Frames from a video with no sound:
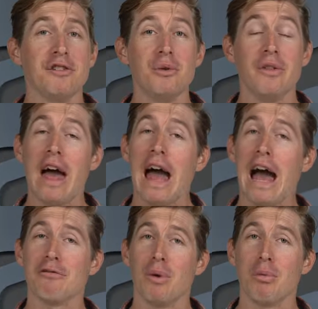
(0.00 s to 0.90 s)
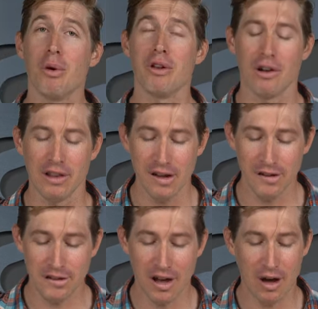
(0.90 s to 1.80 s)
to the halfway point in our
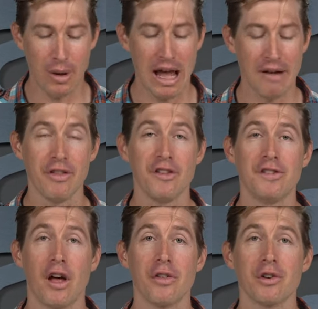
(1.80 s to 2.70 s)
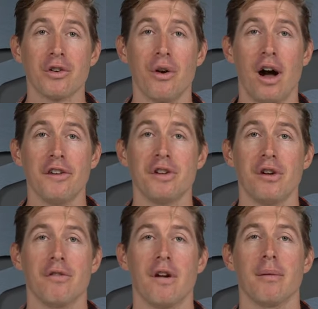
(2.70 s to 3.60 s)
list. We have the Southern Cross here
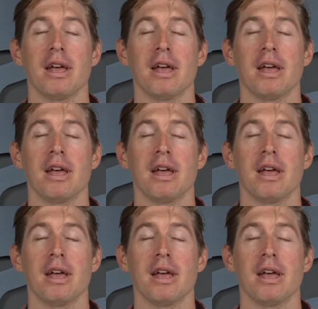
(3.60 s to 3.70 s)
in front of